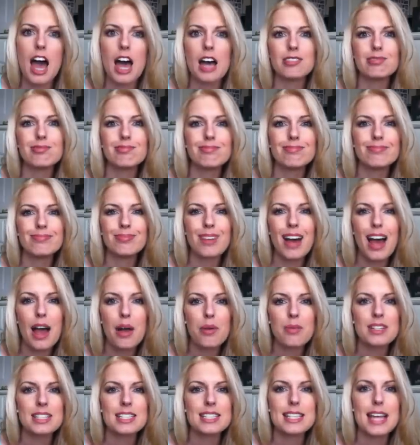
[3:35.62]

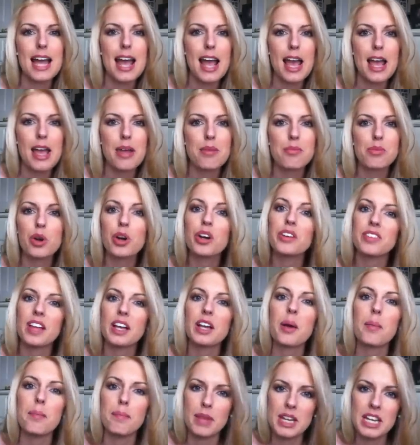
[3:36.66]
I would say more of
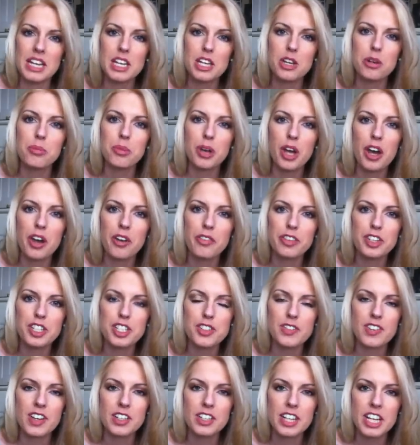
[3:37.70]
like a medium
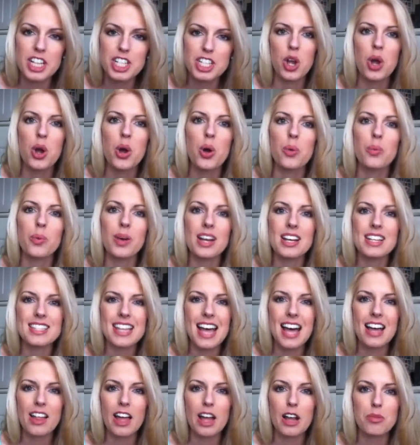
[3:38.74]
coverage foundation. Whereas
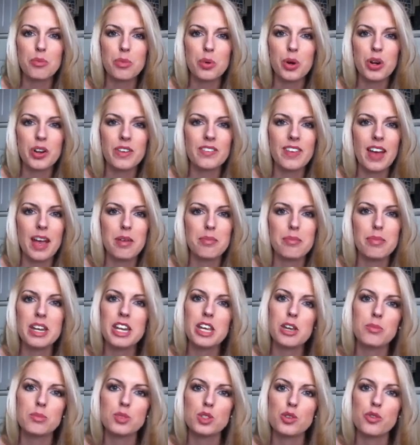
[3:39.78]
I like more of a
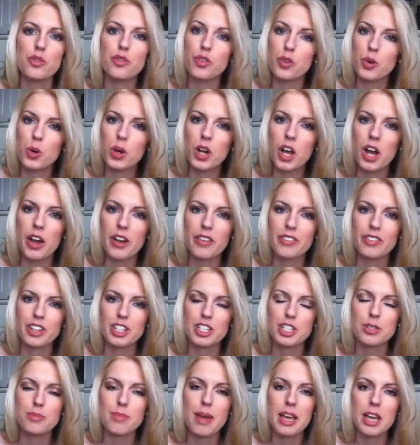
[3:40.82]
medium to full
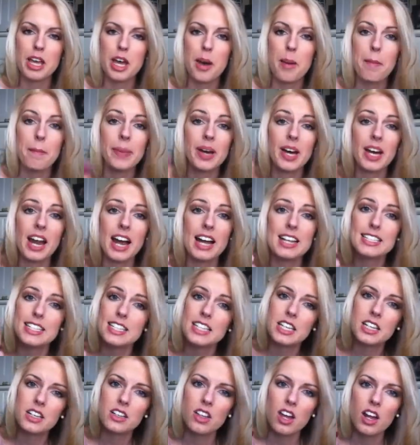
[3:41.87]
coverage makeup, but I
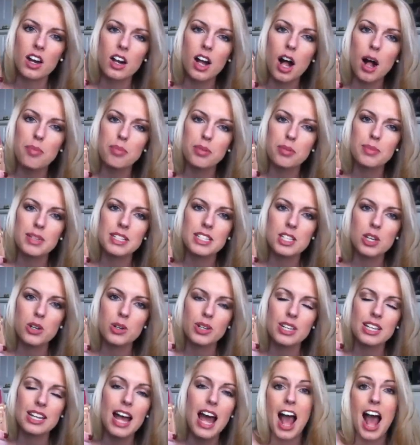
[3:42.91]
did get a lot of compliments
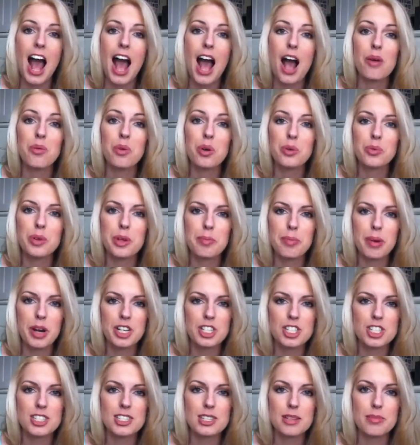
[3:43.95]
on it. I won't
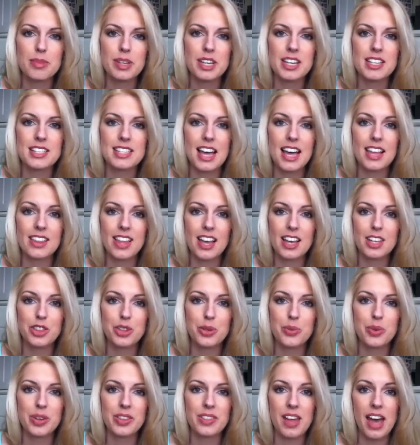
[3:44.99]
repurchase it because I like
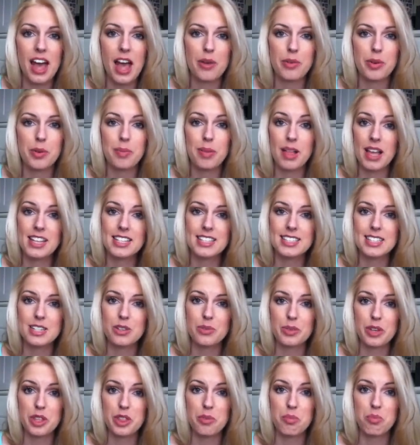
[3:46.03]
the one that I replace
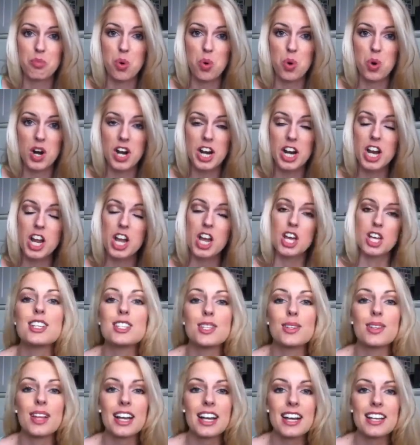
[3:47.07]
it with more.
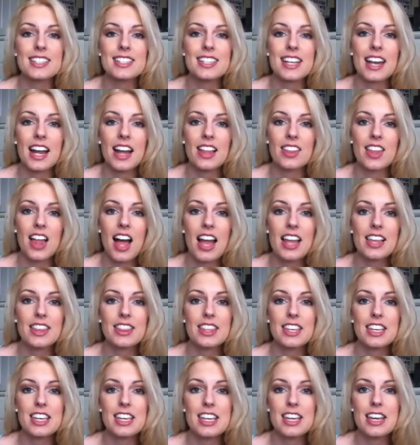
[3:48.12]
So like I said, I like
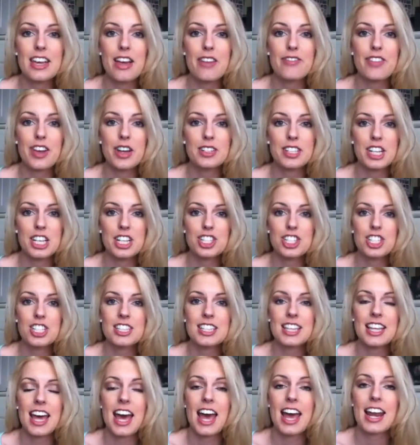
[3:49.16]
the foundation
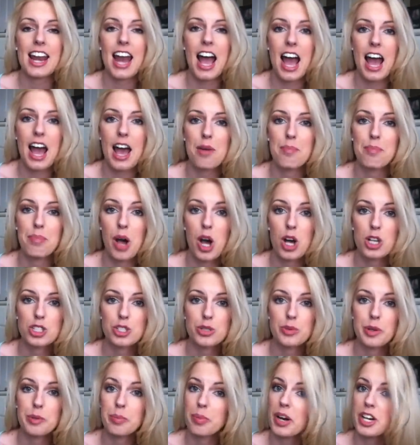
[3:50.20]
that I bought
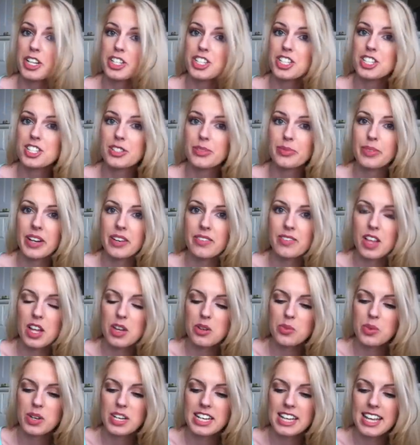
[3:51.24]
to repurchase the
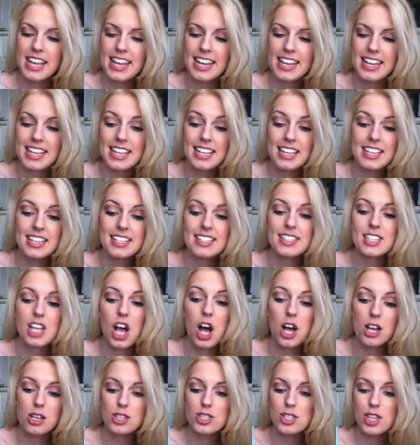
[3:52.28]
Revlon one, and it is
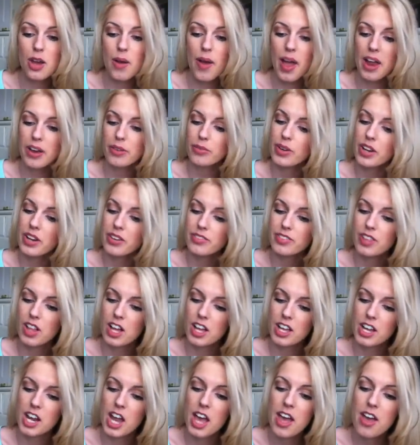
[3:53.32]
also a
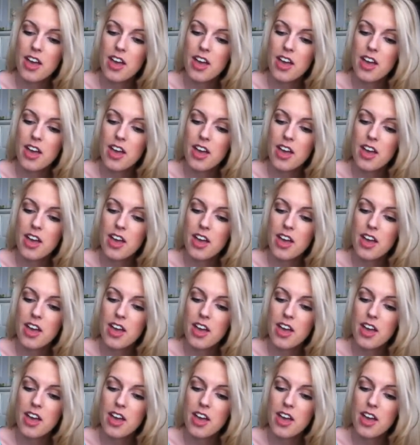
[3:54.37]
Revlon